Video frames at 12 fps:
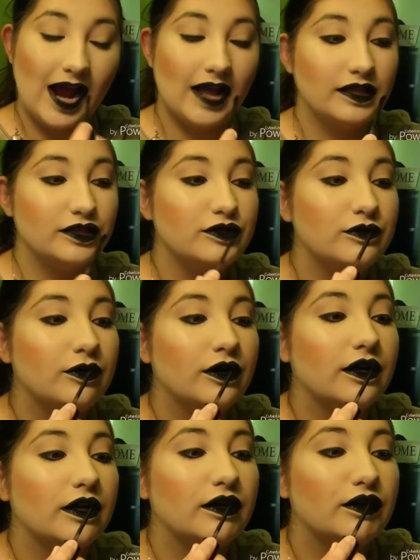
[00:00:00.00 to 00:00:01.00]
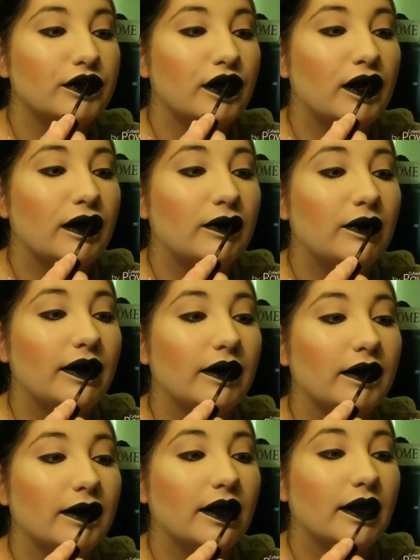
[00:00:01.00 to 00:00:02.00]
Unless you work at a job
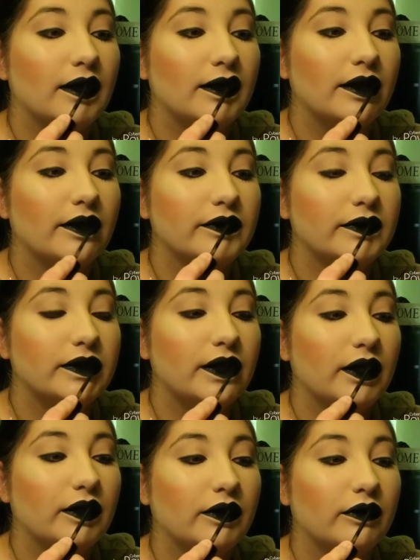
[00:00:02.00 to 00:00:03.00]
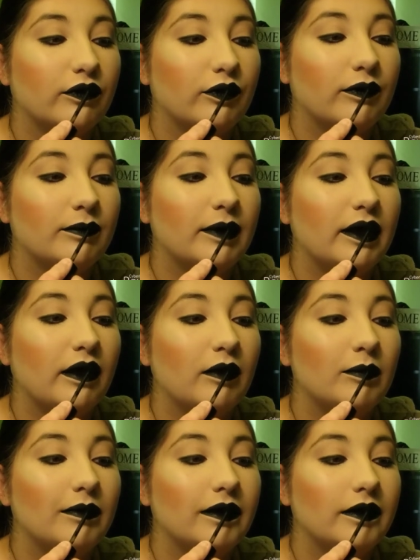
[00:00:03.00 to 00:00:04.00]
where they're sticklers for makeup,
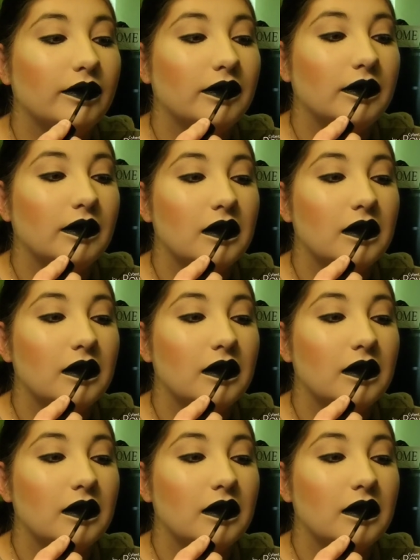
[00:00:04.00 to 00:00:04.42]
which